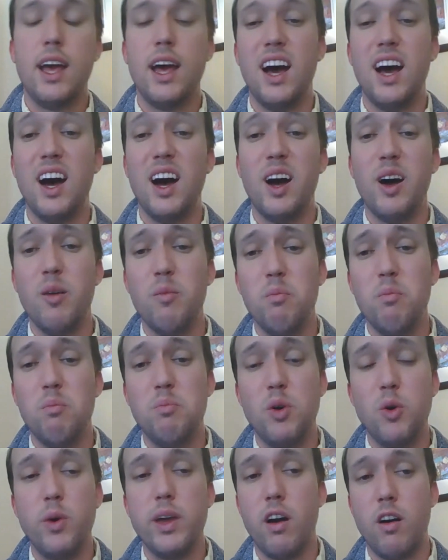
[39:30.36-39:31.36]

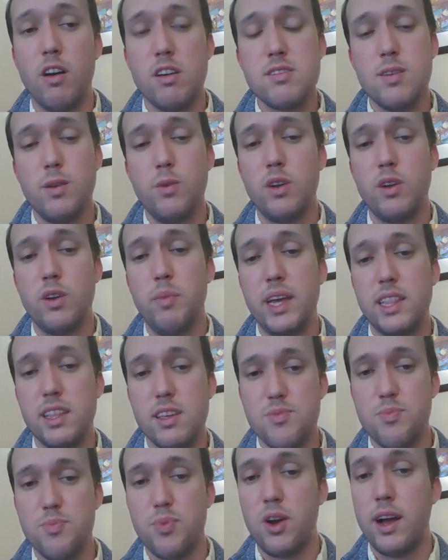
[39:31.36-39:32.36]
but we also want to make
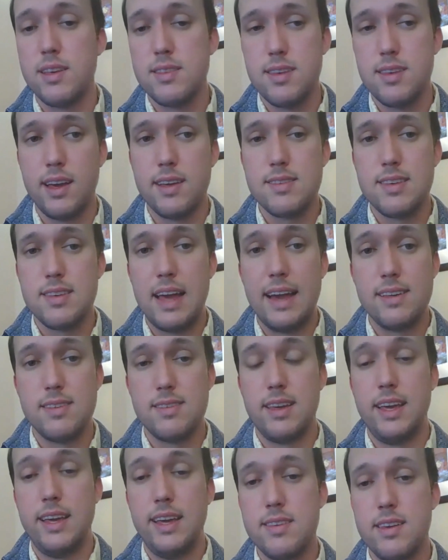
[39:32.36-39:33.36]
this process
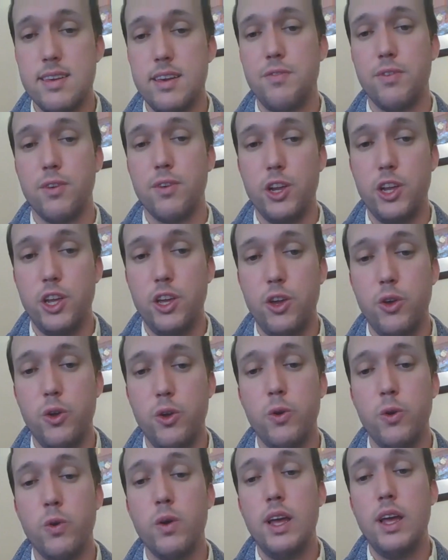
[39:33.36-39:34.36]
as easy for
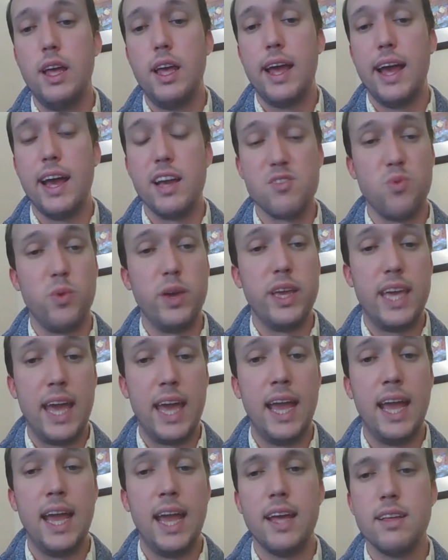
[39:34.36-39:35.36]
you as we
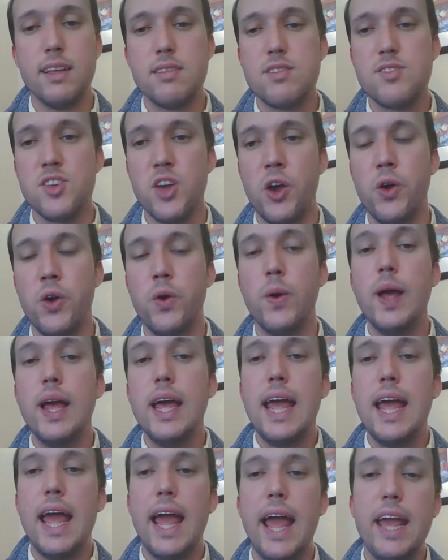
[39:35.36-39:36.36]
can. So
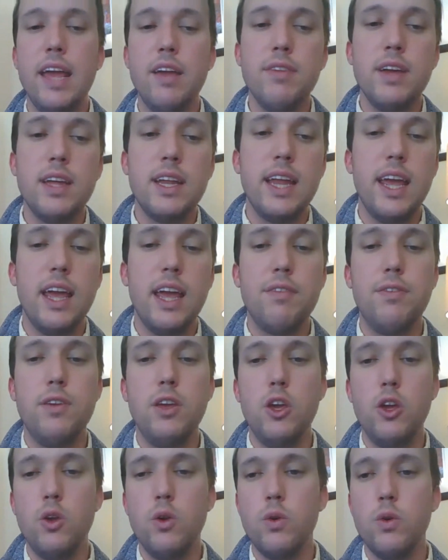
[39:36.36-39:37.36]
even if
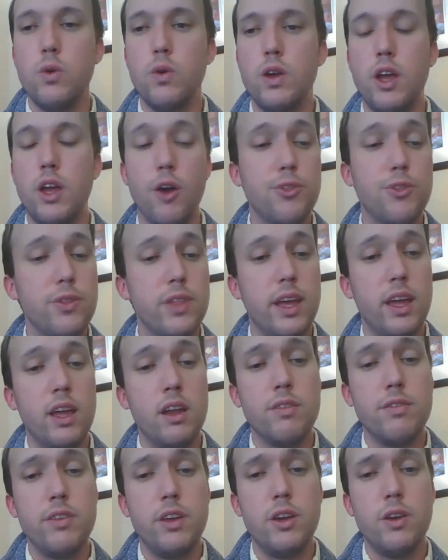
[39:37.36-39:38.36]
you go through the
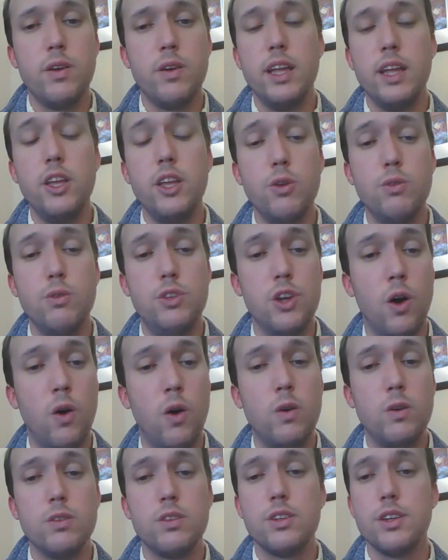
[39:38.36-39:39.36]
interview and you
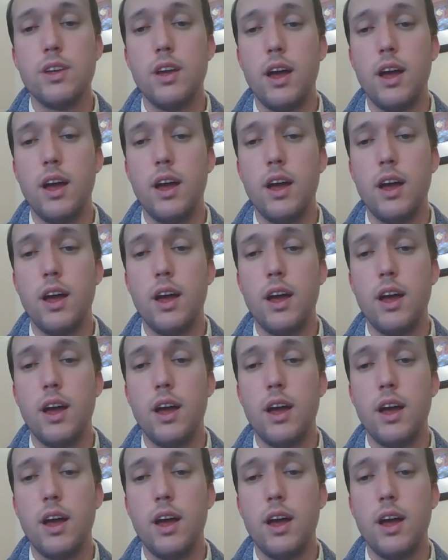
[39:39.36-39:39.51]
don't